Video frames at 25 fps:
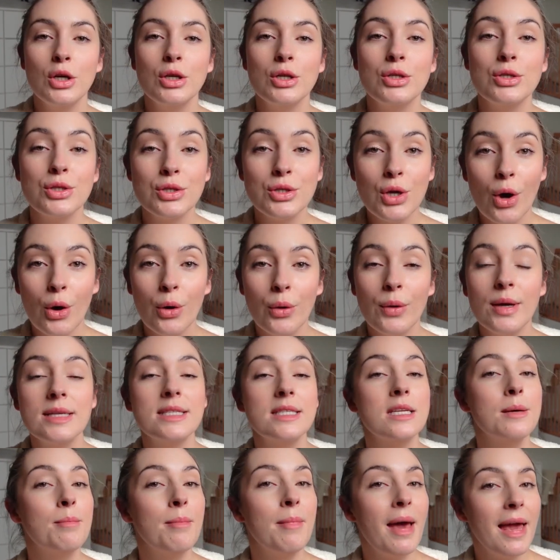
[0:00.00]
So
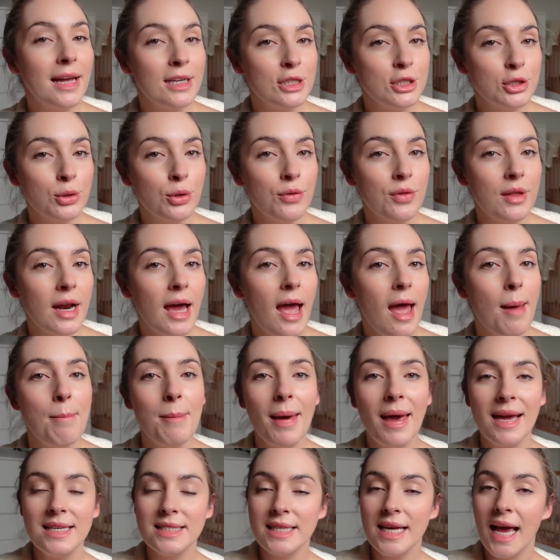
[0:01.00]
to make sure that I am
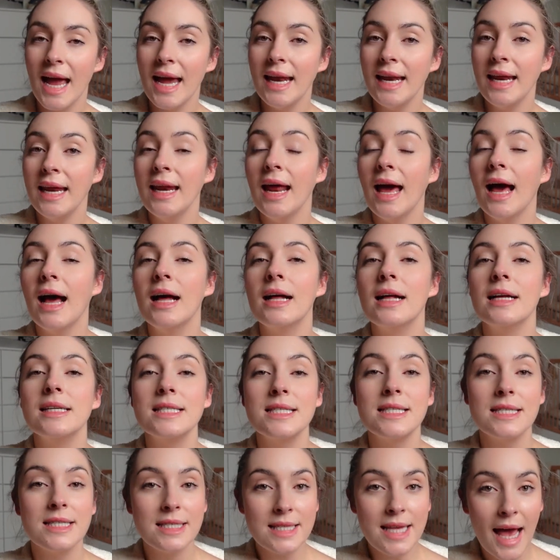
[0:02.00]
maintaining a
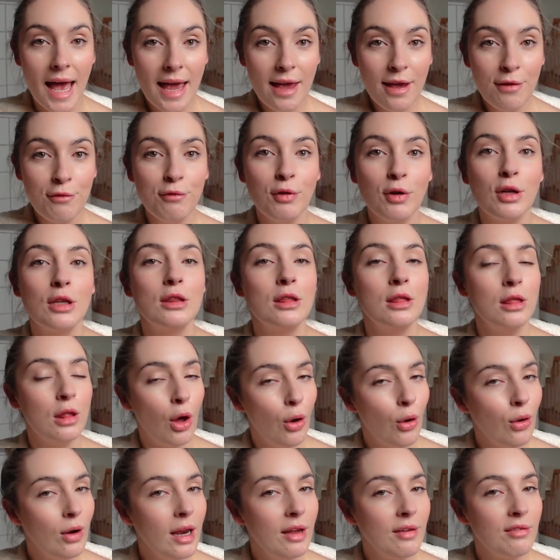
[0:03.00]
safe,
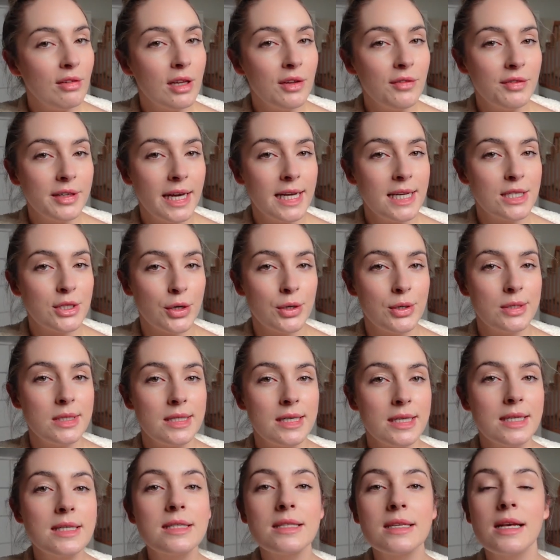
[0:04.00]
low level of
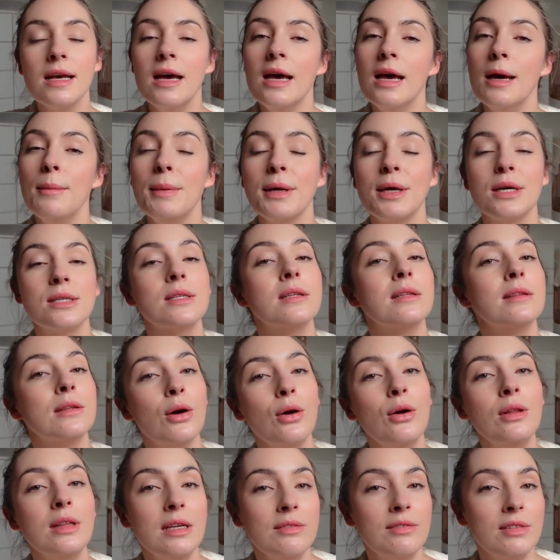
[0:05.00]
ketosis, because a
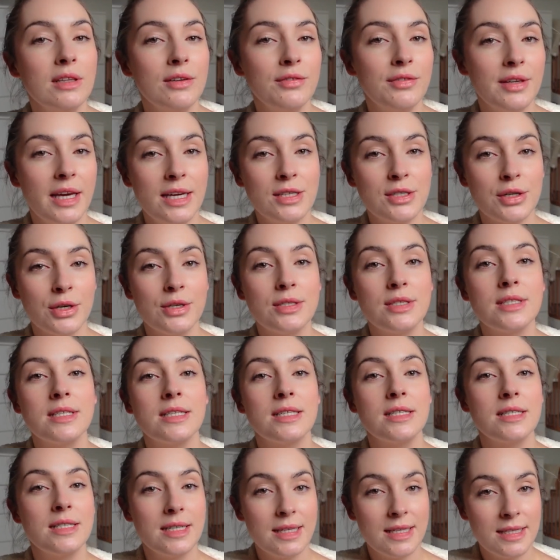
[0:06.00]
low level of
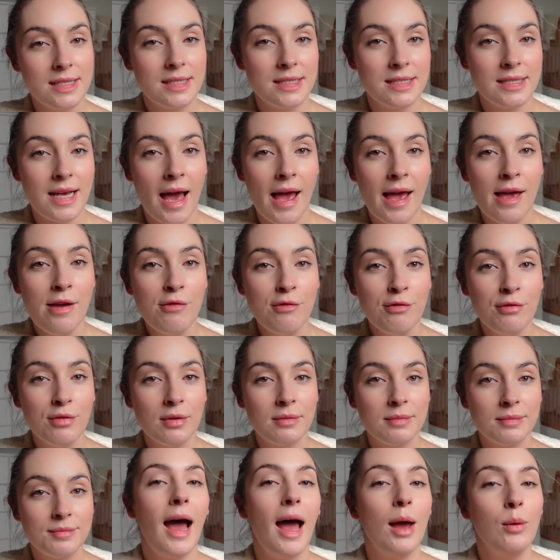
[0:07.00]
ketosis is safe,
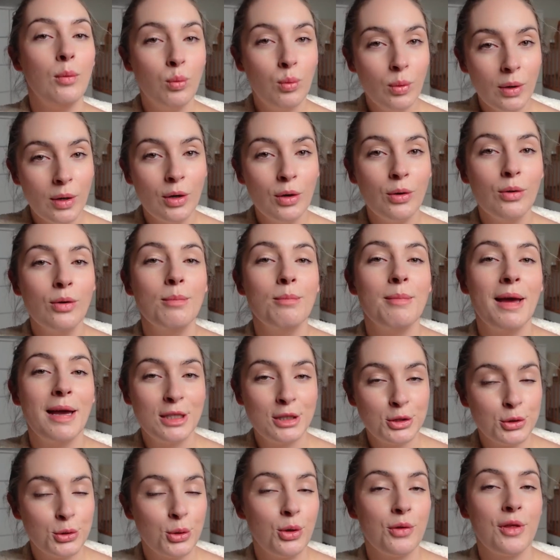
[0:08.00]
I will make
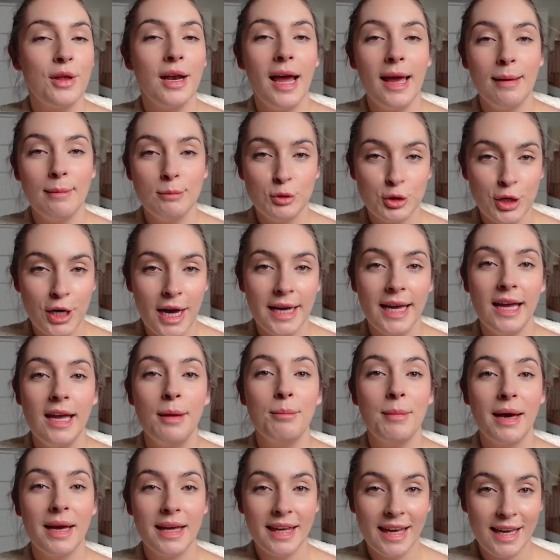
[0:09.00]
sure that I am
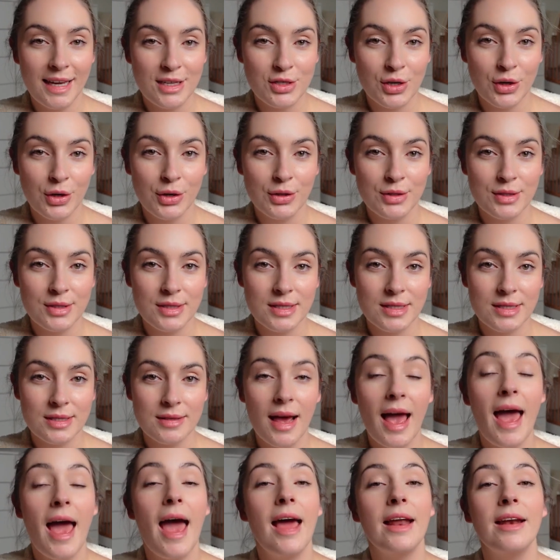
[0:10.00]
tracking my ketones.
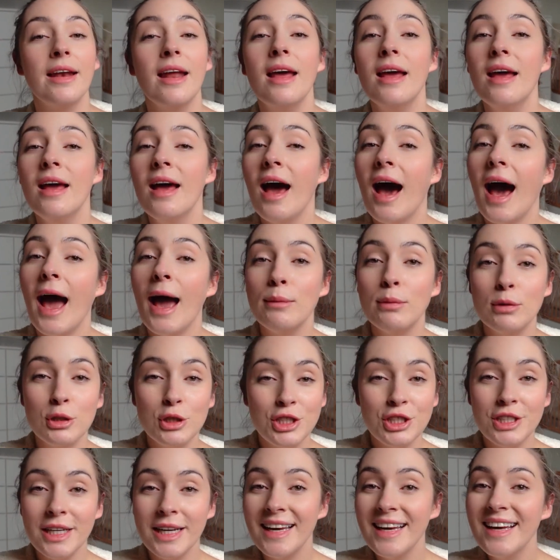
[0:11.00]
And I will
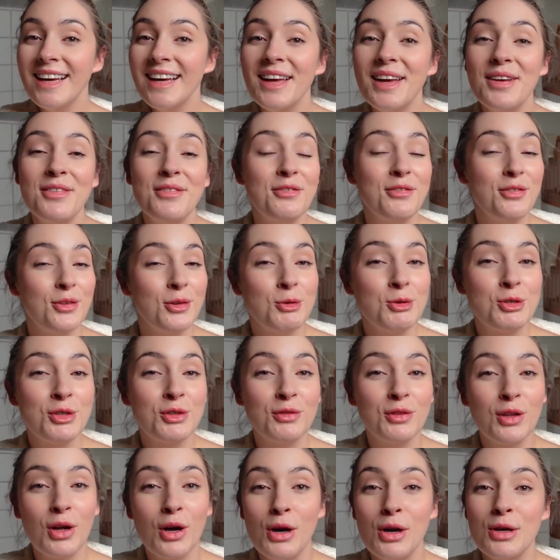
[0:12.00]
share in future
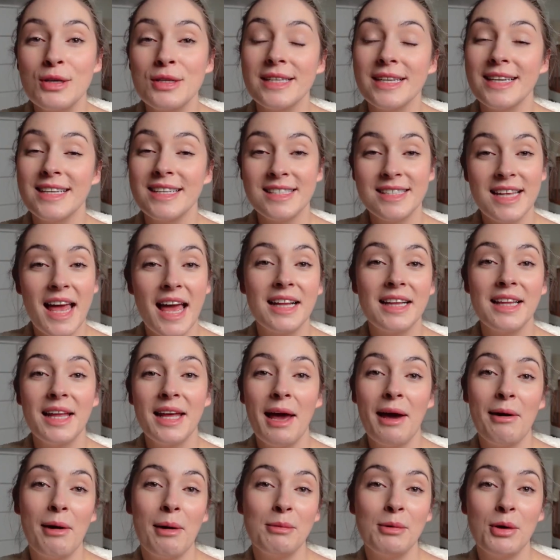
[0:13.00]
vlogs exactly
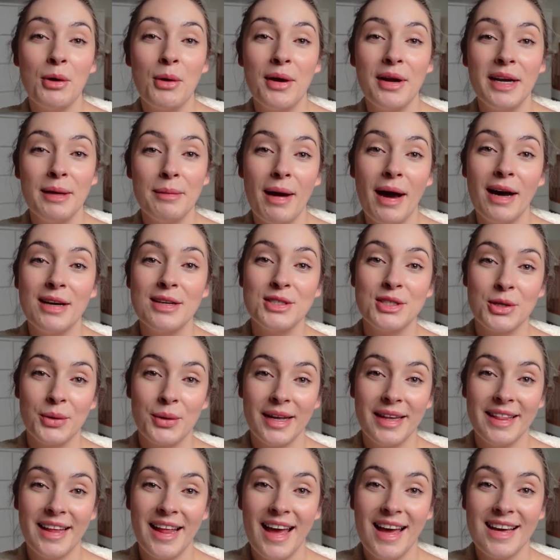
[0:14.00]
how I'm going about
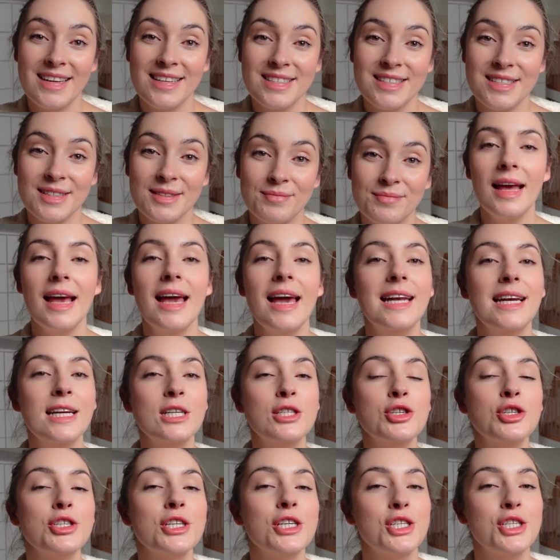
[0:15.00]
doing that. In a
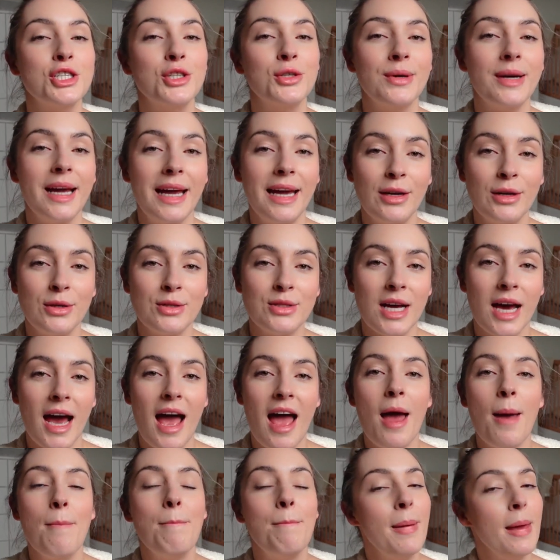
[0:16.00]
traditional keto
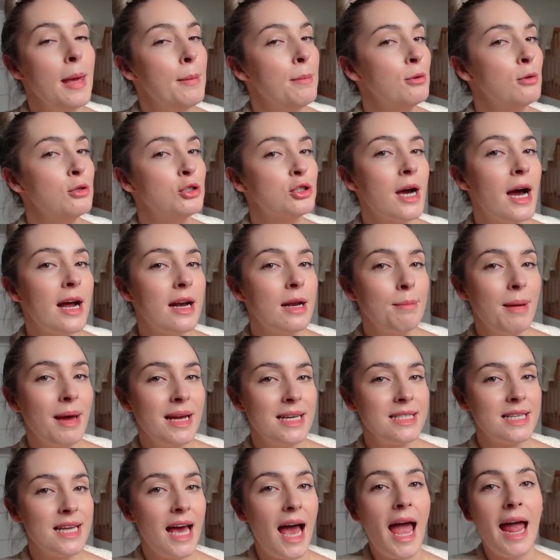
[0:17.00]
diet, people try to
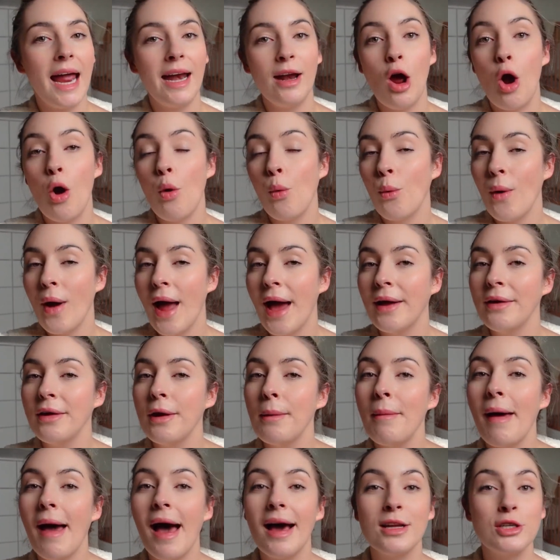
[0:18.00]
maintain around
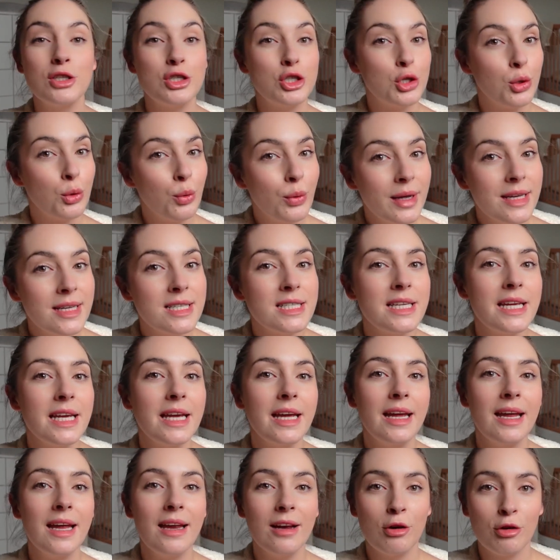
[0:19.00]
about
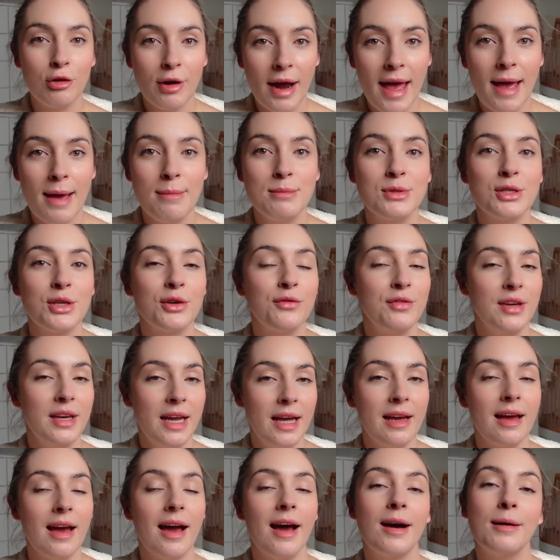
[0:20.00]
20 grams of
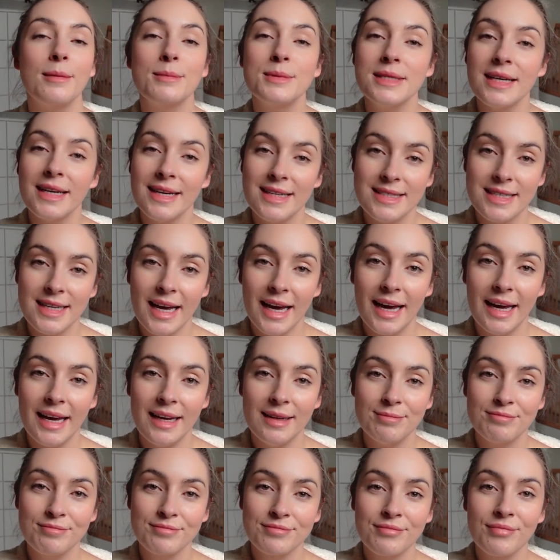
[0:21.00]
net carbs a
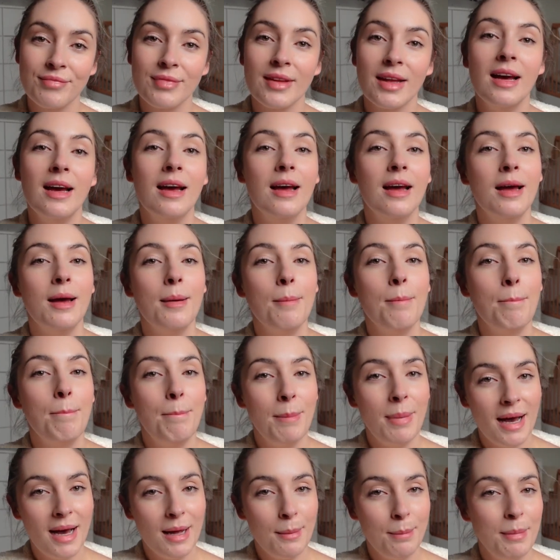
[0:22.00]
day.
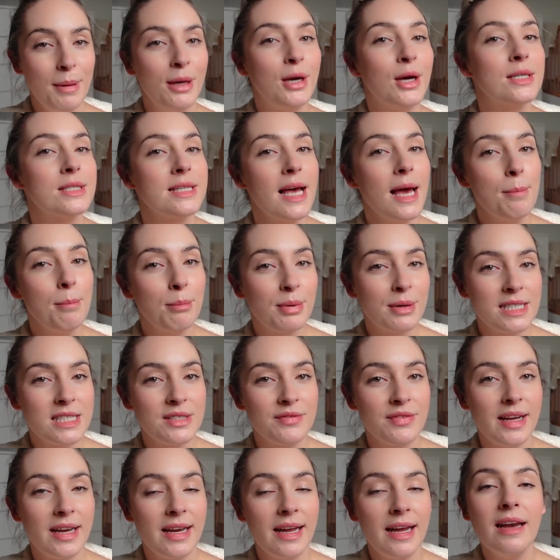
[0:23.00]
But because I'm
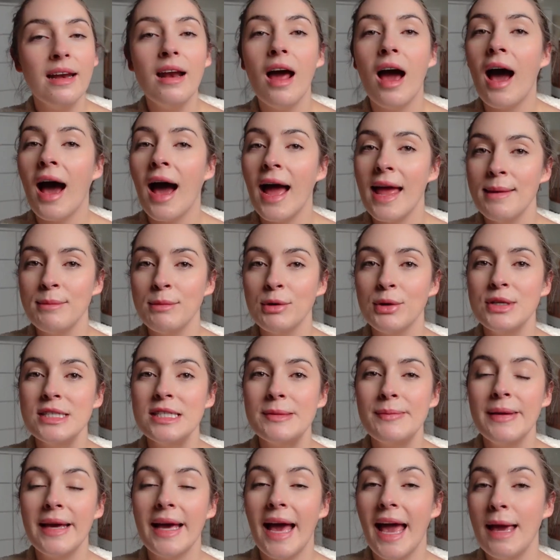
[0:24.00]
breastfeeding, I am going
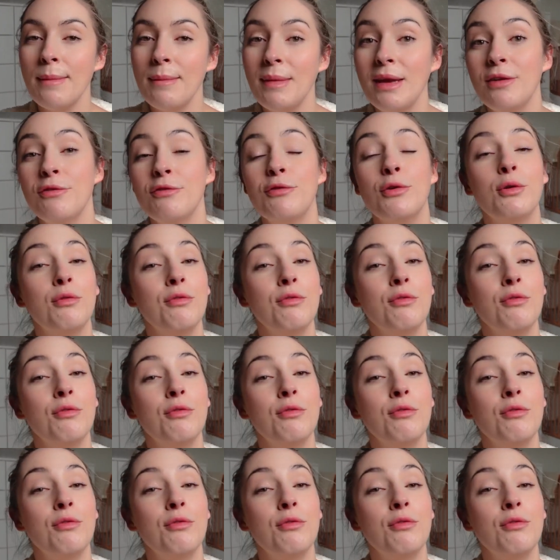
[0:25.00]
to be aiming for